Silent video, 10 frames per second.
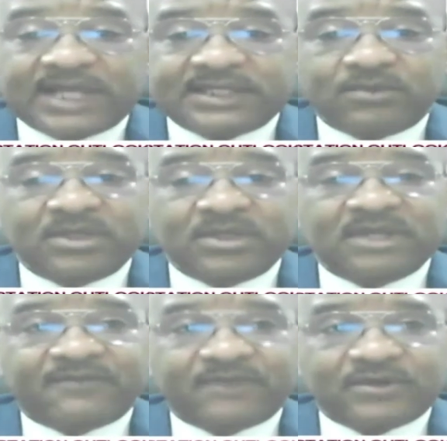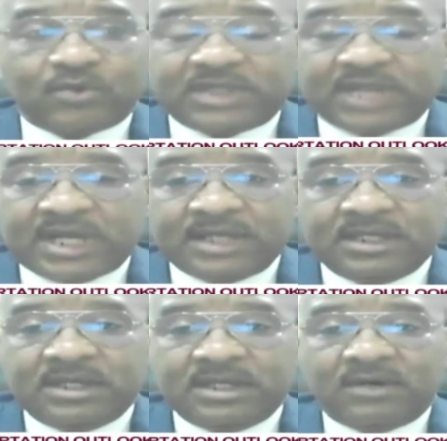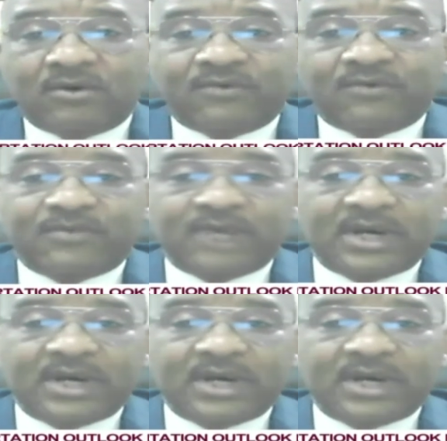asset within the first quarter of